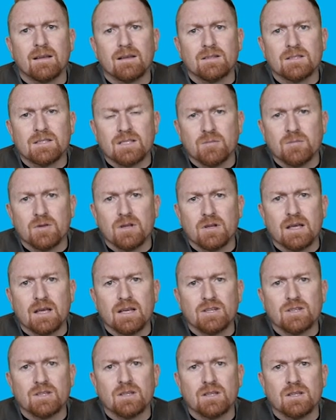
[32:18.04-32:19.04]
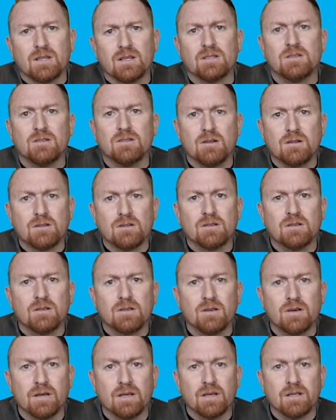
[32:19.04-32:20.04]
stimulation is not
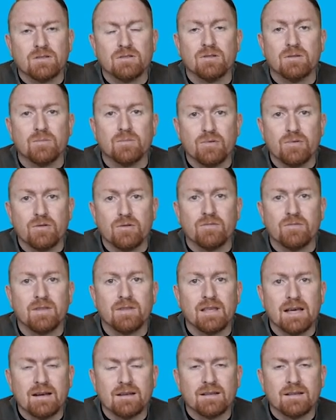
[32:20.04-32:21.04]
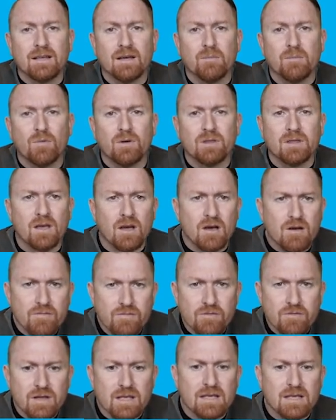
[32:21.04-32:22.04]
going to improve the outcome. What the
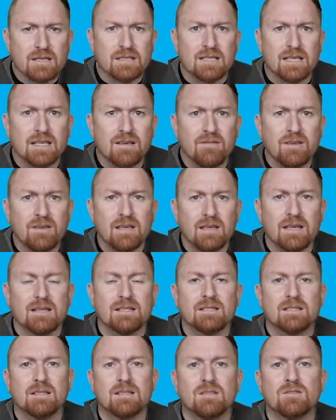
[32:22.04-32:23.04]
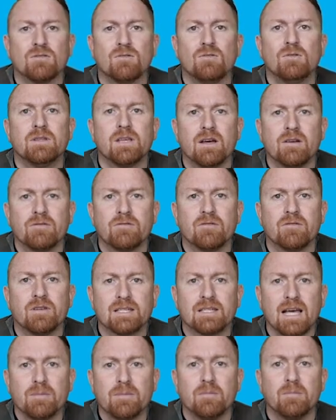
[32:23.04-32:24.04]
ovary is giving us is all the ovary
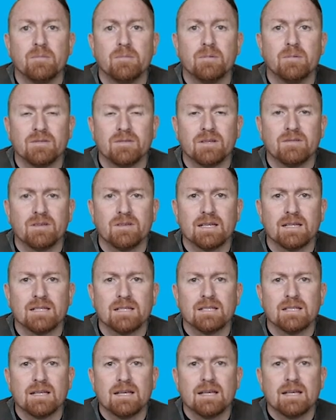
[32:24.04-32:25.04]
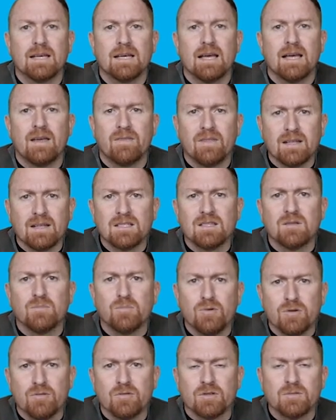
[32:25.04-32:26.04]
is capable of giving us, and that's the
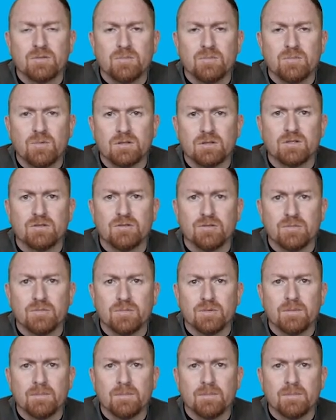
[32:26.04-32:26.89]
poor response group.